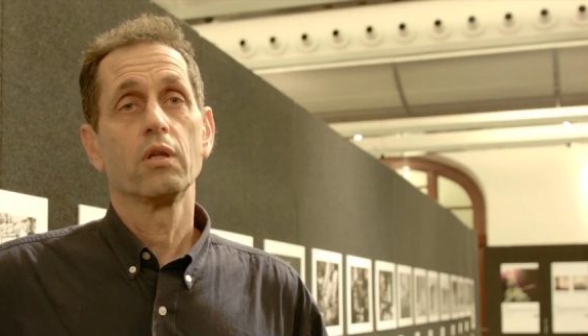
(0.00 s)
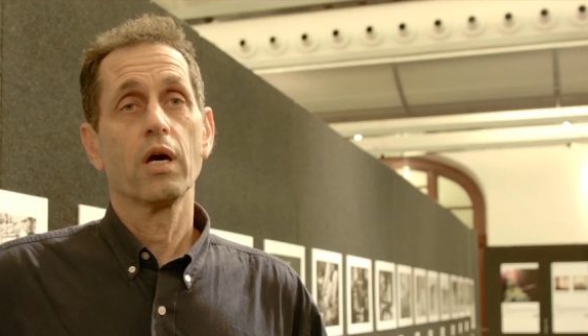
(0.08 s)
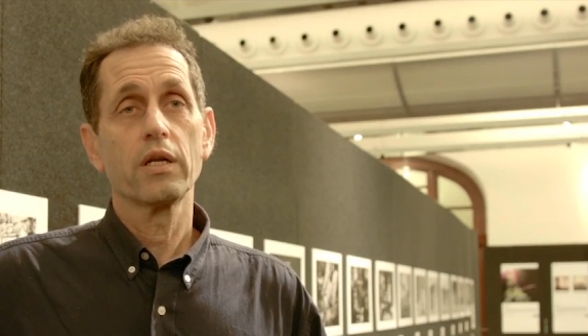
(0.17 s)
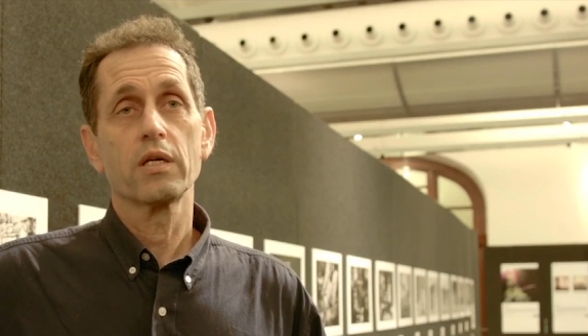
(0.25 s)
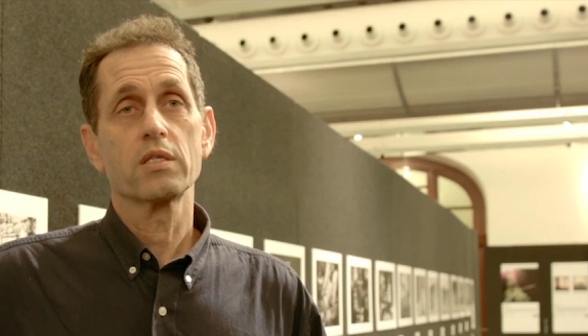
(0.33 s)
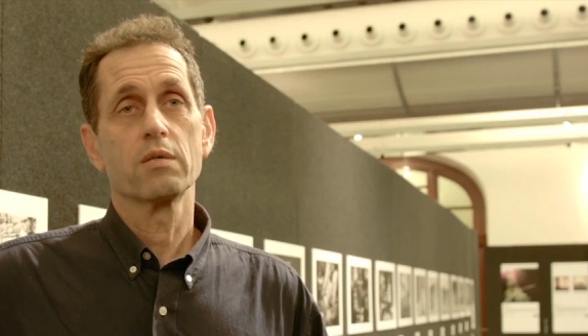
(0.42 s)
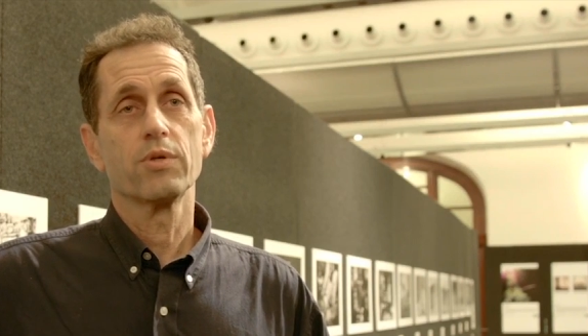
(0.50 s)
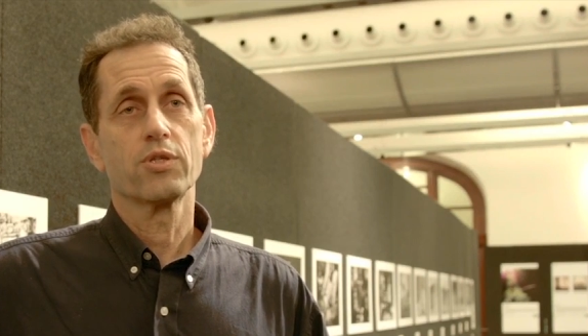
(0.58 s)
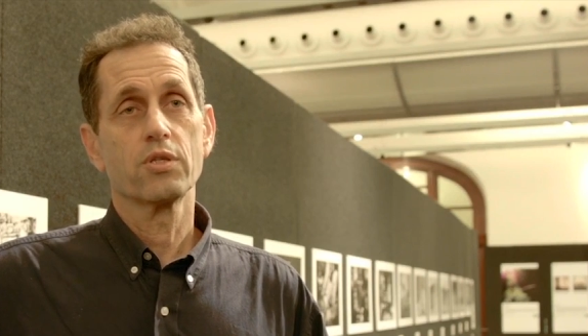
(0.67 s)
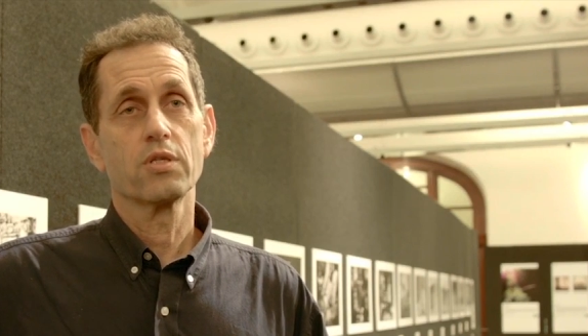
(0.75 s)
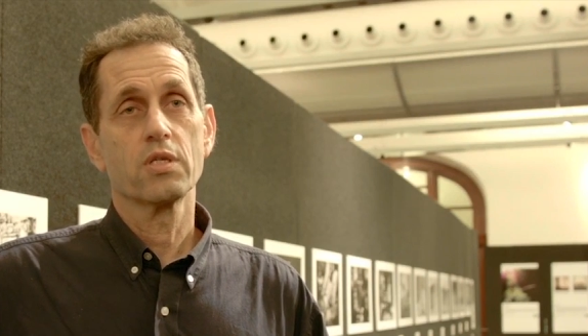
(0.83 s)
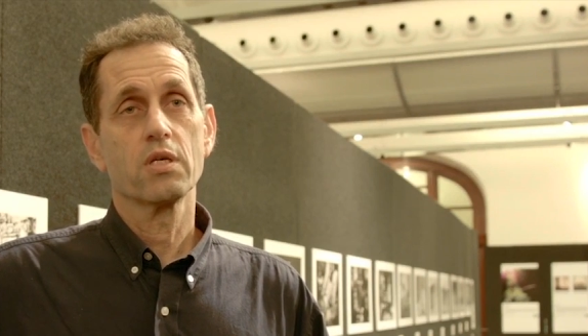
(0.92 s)
9
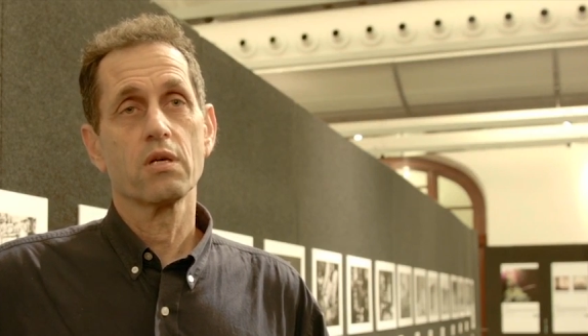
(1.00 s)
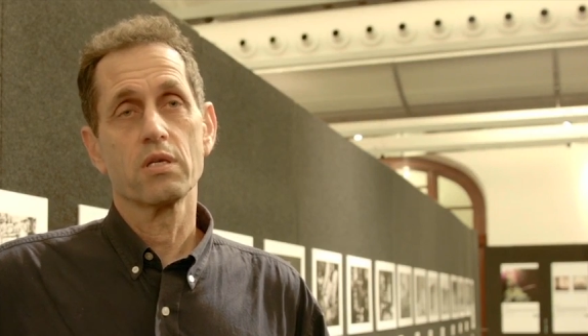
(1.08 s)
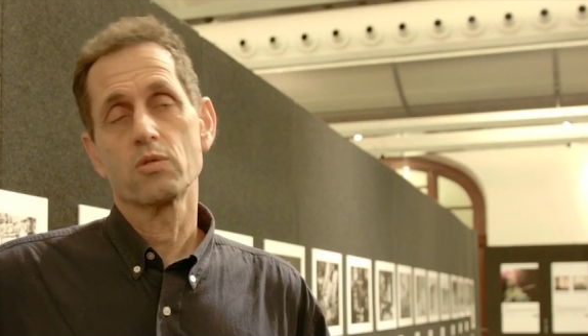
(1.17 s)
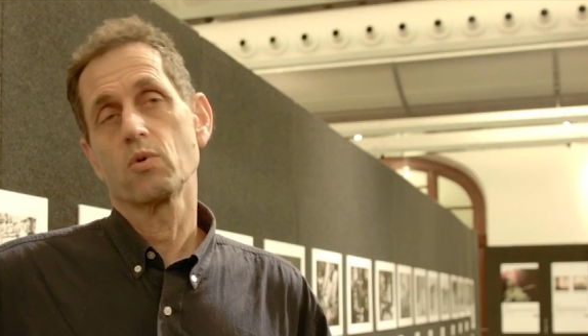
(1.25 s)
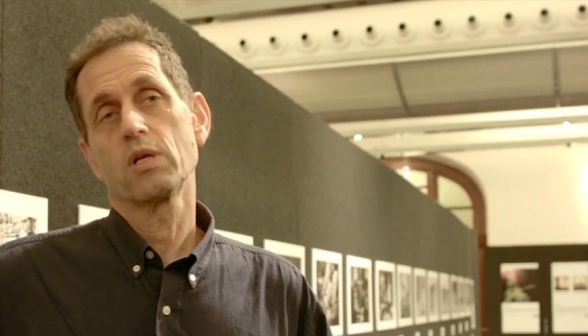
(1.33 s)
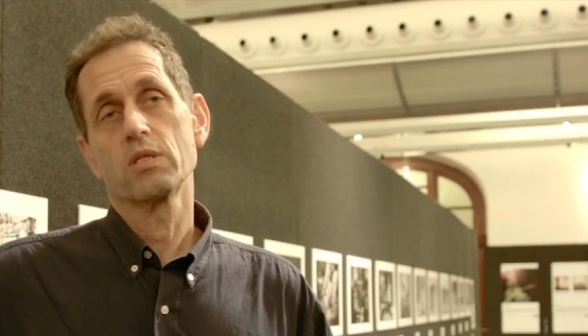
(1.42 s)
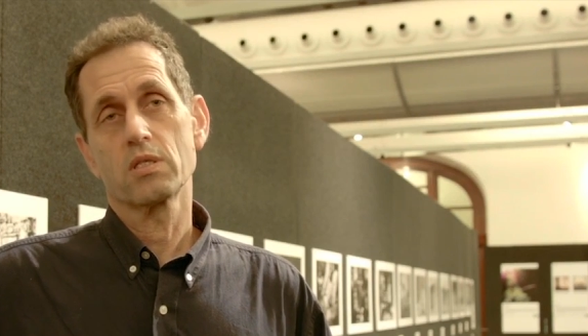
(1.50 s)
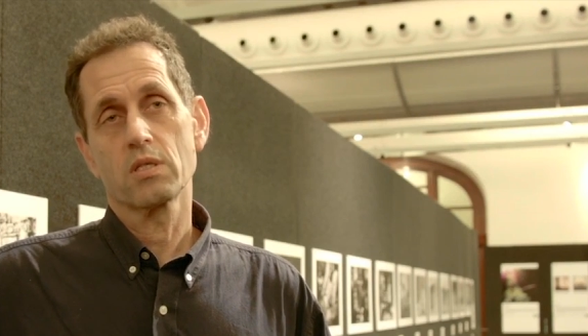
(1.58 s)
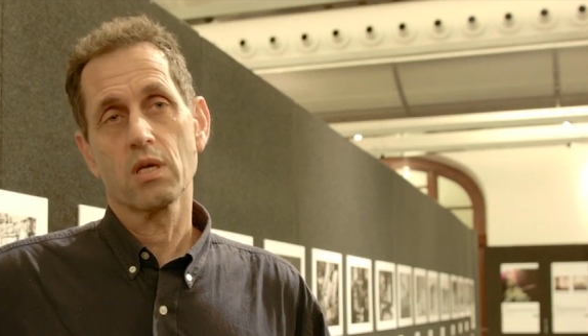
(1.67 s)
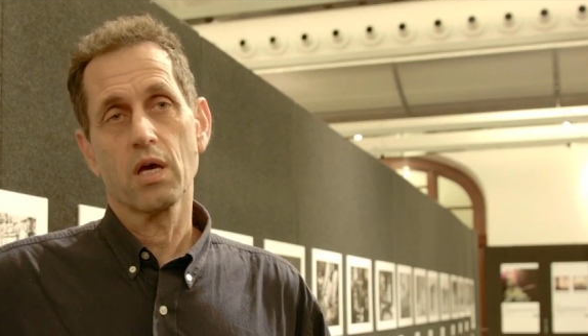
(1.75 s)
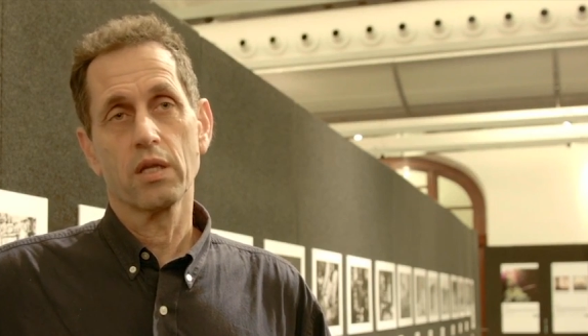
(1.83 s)
exhibitions here, as well as